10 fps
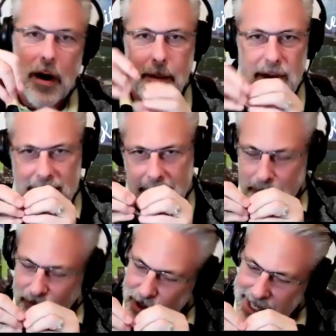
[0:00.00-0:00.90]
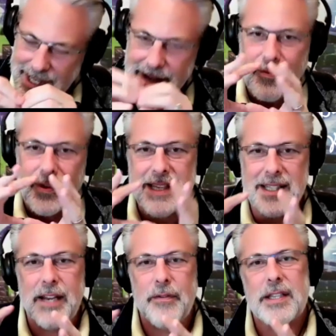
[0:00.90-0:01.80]
I mean, he's
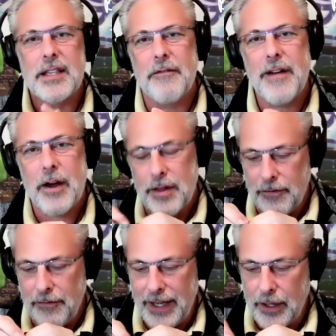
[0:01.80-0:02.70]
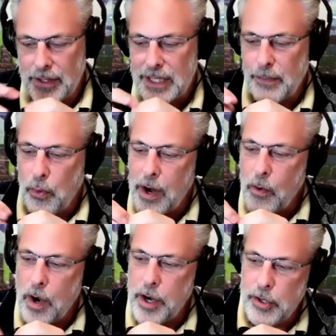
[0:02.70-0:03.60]
leaving stuff out on the field to the point
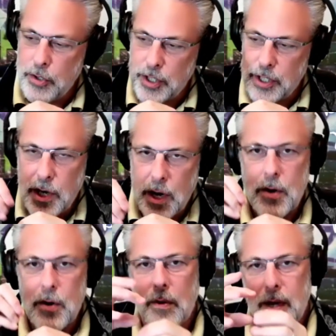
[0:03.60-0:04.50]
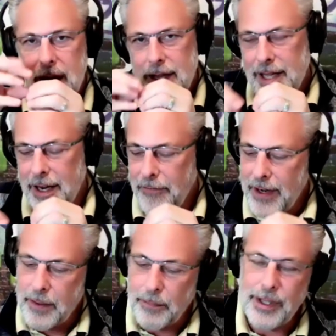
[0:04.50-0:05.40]
where you just know that if he
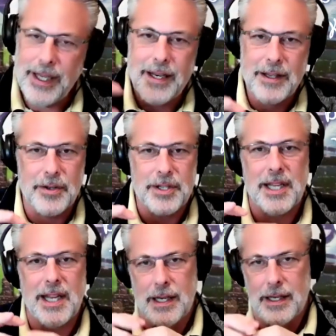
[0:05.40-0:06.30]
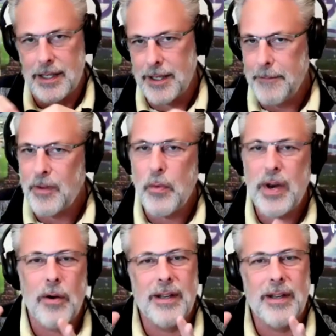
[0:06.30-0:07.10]
completed those things, and we don't